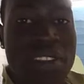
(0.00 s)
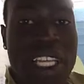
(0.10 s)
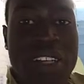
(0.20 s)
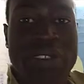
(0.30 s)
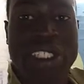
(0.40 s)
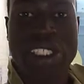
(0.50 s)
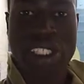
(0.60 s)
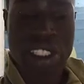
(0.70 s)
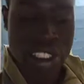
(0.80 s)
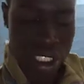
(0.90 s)
have a lot of
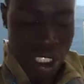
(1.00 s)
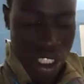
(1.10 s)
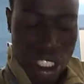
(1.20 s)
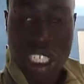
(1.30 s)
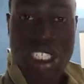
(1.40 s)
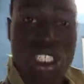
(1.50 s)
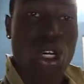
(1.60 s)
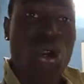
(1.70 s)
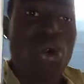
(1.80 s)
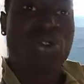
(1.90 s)
visitors. There's
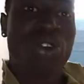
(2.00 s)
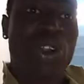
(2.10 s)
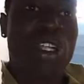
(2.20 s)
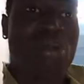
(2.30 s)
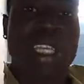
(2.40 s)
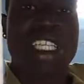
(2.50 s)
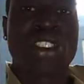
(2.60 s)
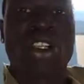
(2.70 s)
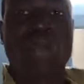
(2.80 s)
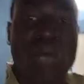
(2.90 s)
no forum that
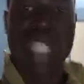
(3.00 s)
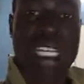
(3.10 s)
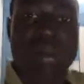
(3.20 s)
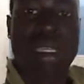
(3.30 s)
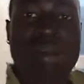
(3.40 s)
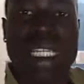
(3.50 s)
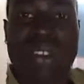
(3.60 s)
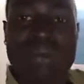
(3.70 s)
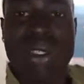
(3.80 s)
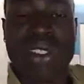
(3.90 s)
shows people how to make
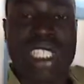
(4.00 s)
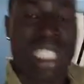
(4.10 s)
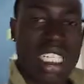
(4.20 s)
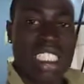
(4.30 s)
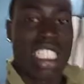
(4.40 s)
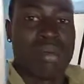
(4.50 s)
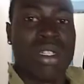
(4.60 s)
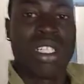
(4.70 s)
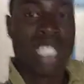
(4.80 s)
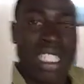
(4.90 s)
money with music as a
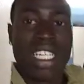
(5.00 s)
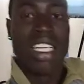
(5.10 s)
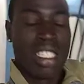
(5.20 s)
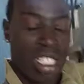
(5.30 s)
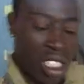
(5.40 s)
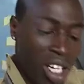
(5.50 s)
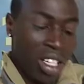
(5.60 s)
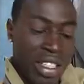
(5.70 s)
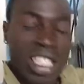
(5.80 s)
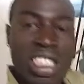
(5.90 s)
community. There's
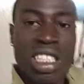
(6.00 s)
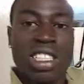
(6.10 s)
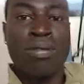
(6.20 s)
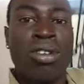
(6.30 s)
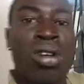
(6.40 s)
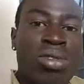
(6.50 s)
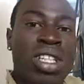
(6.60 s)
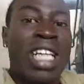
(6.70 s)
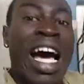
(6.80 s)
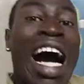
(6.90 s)
all there is is just
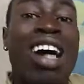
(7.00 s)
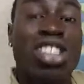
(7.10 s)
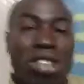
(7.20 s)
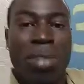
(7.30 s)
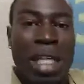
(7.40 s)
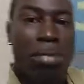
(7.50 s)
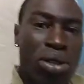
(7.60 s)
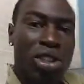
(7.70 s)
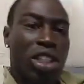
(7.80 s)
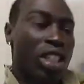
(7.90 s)
forums on how to make
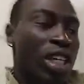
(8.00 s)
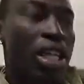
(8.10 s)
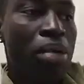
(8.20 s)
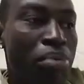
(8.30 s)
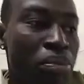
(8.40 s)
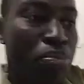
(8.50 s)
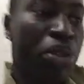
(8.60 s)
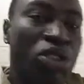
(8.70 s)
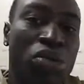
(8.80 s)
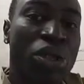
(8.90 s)
music,
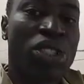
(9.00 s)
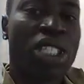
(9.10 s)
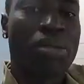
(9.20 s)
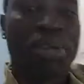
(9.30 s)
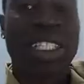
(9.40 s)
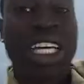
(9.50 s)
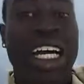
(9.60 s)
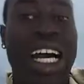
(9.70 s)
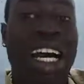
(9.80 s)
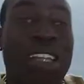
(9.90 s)
produce music, but
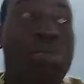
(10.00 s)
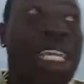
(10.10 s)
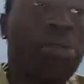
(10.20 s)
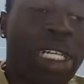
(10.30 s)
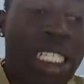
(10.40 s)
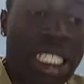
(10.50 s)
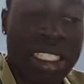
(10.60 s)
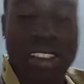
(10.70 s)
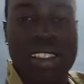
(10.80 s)
not how to make money.